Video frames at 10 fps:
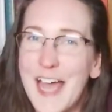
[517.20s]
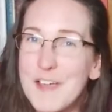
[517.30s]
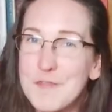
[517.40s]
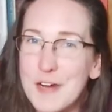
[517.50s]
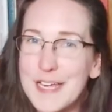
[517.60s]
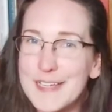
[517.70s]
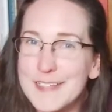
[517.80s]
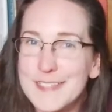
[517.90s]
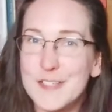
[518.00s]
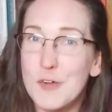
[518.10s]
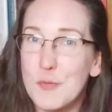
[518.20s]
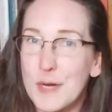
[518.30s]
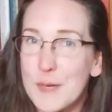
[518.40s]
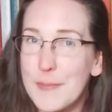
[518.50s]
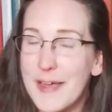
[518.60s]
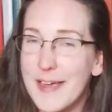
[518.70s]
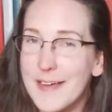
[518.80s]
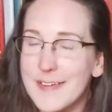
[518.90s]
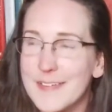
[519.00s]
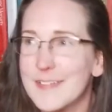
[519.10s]
Hi friends, we're
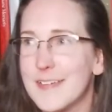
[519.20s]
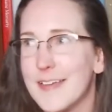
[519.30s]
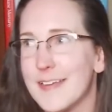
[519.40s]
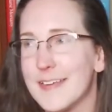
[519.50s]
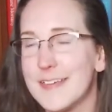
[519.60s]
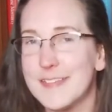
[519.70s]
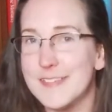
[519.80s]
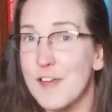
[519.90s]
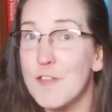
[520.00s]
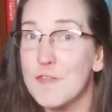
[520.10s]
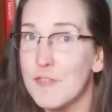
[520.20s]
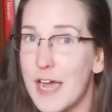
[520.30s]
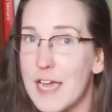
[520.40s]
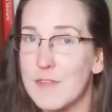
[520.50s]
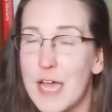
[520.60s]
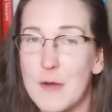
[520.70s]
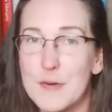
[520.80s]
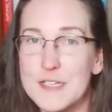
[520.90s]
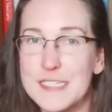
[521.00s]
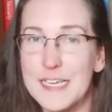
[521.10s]
back. It is 5
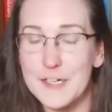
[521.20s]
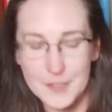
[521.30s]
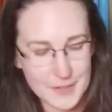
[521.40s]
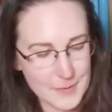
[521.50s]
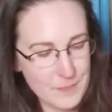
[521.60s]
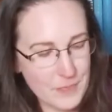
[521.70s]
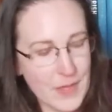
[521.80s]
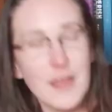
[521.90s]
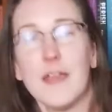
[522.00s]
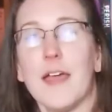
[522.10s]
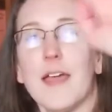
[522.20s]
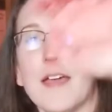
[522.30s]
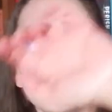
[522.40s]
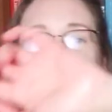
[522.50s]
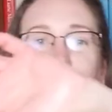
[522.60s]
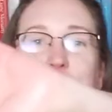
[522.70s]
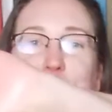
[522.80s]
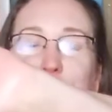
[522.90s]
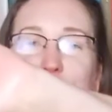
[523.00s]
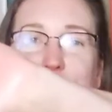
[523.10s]
hours later, and as
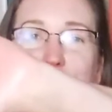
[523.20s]
you can